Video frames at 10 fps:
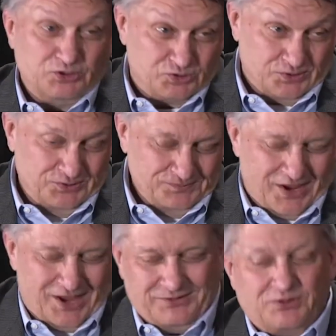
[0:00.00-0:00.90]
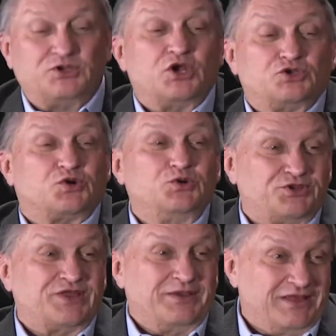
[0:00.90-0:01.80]
Untrue.
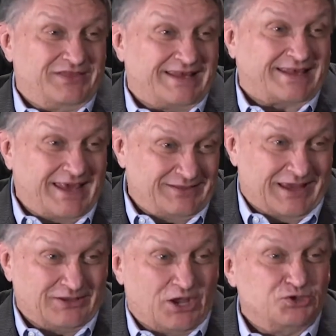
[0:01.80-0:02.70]
True that they say that.